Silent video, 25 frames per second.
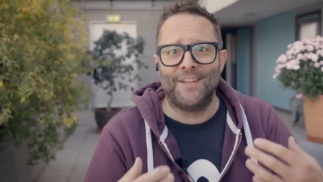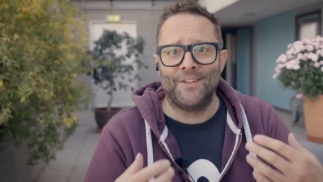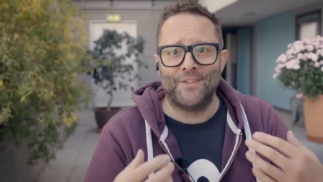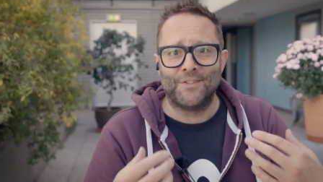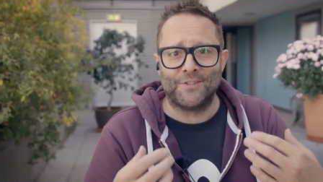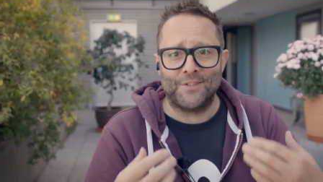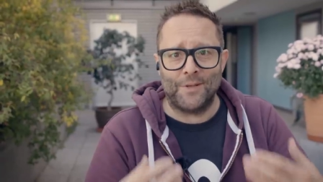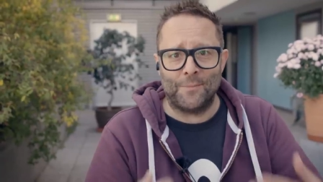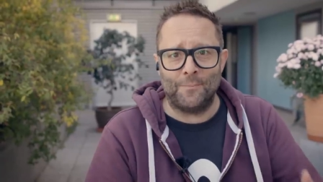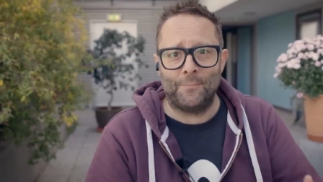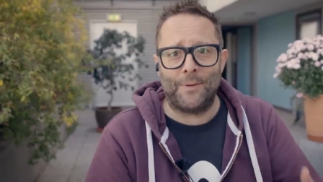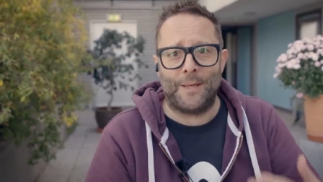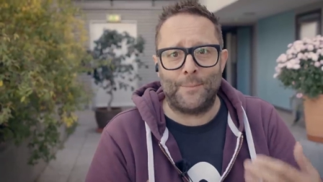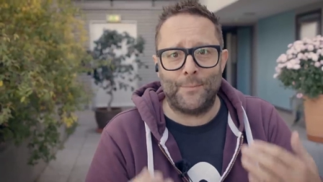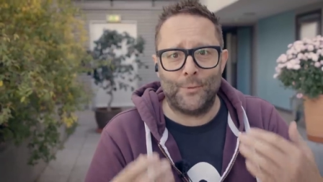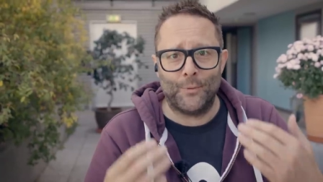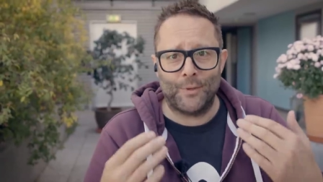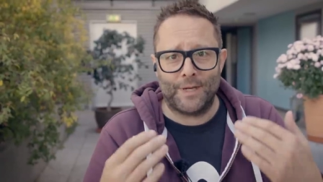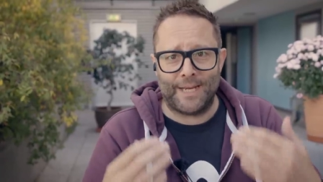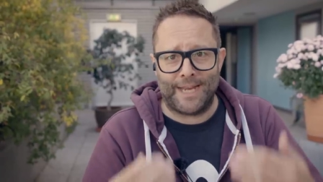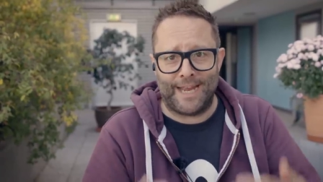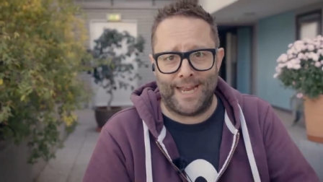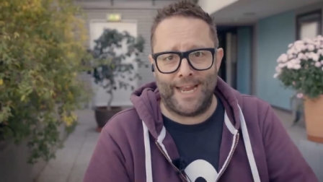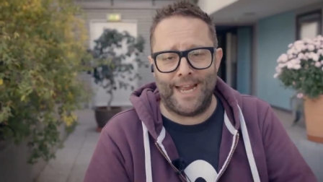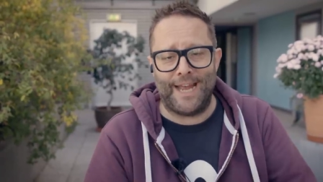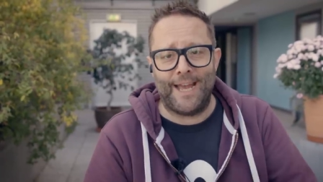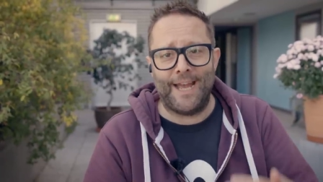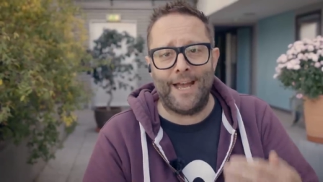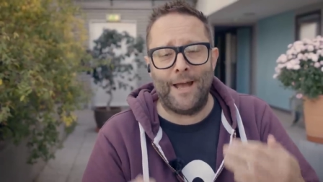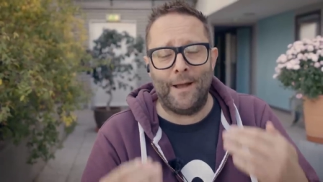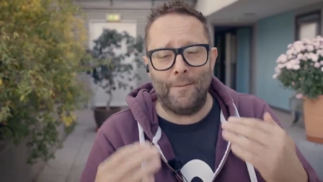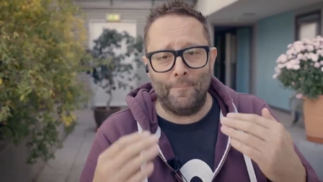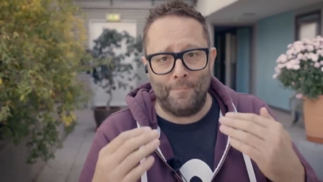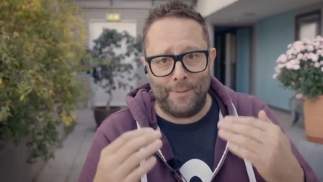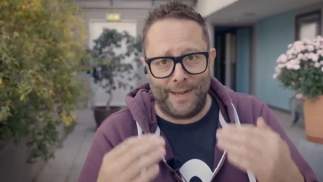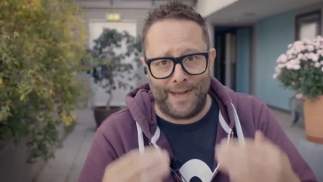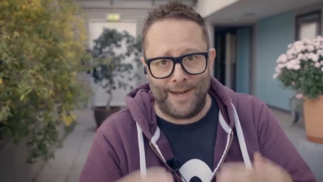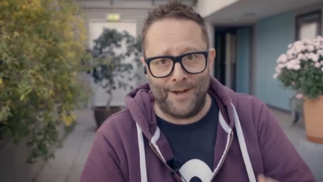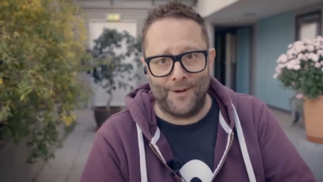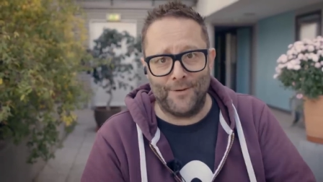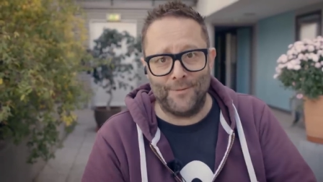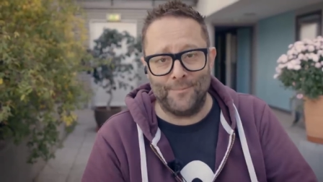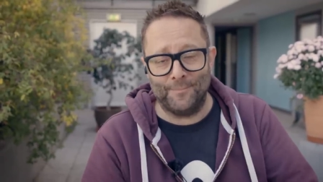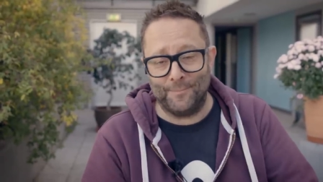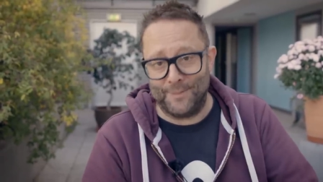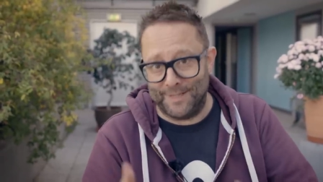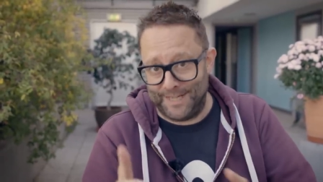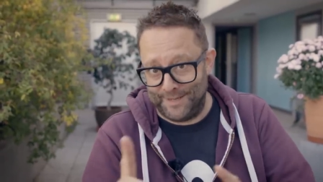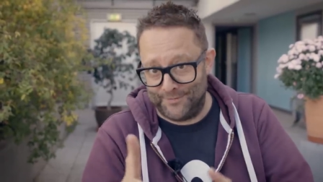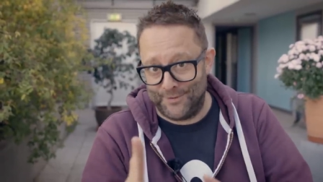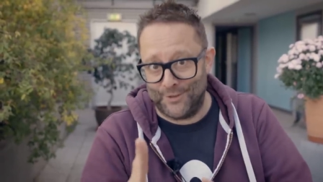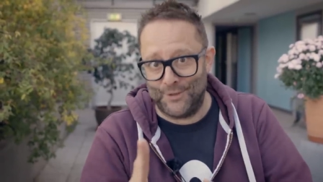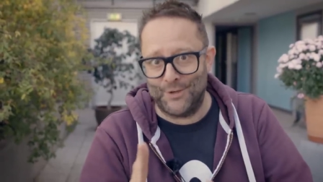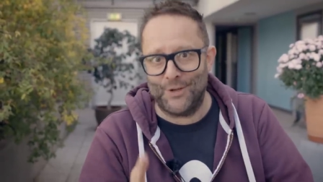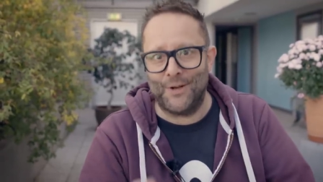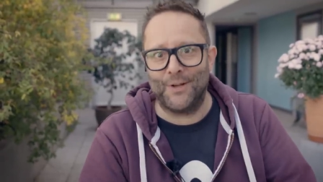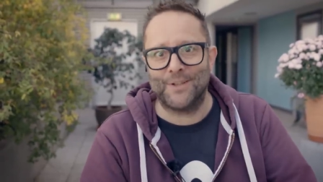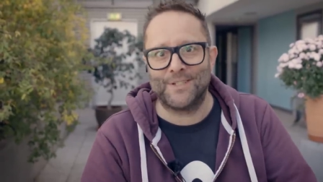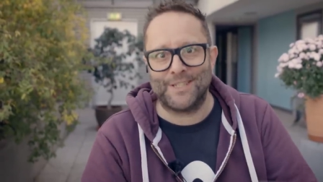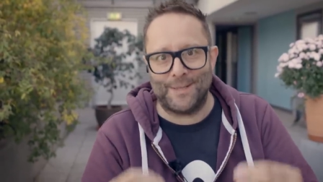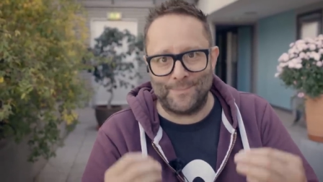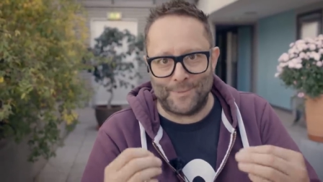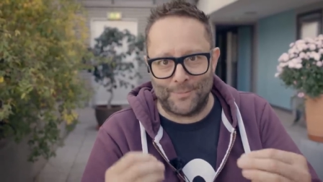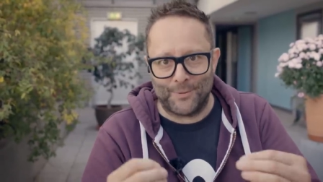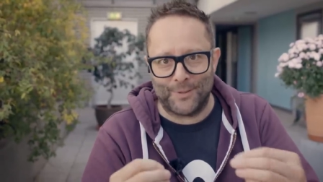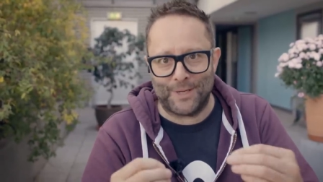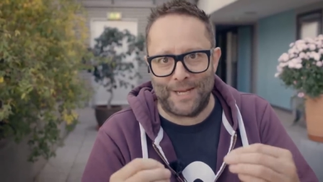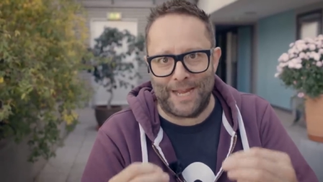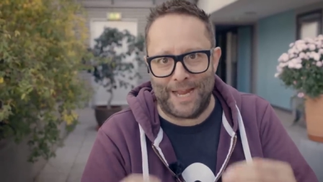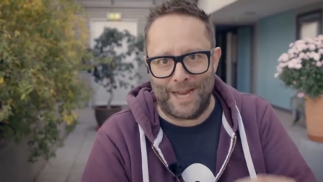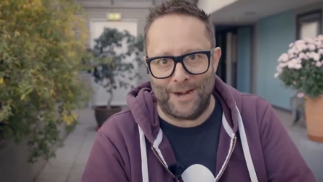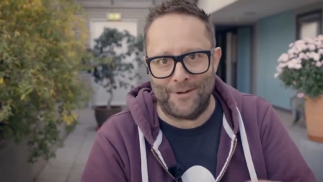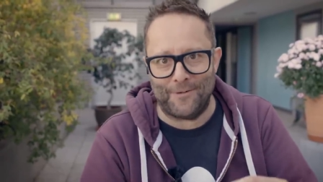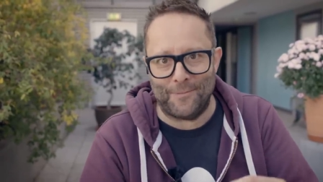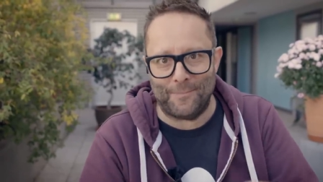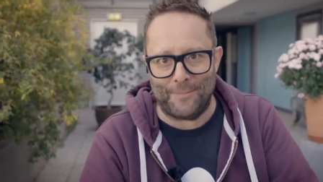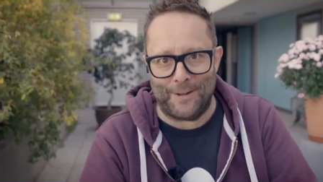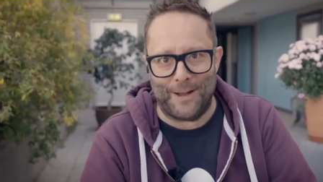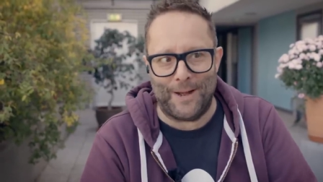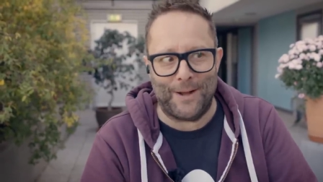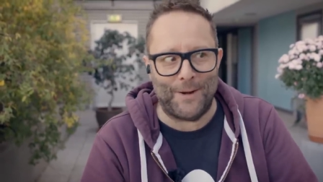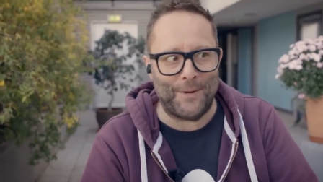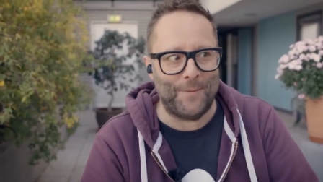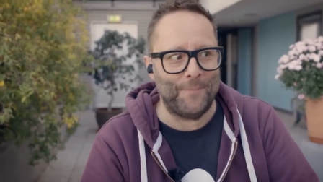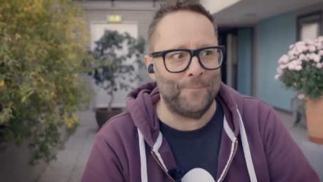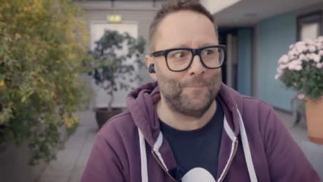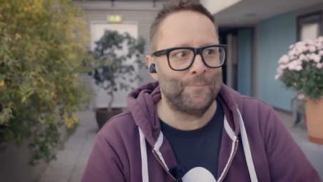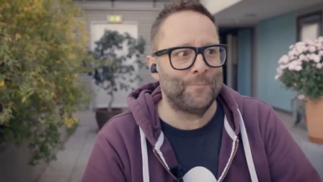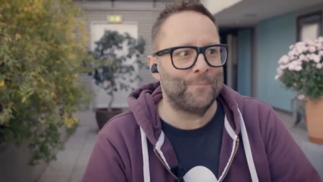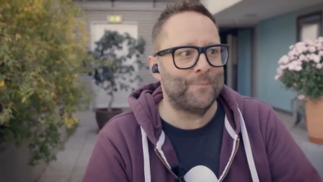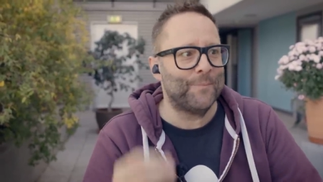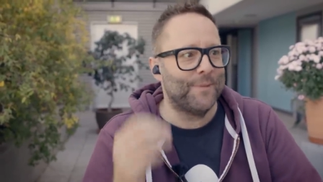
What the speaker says: Some people care about, believe it or not, some people care about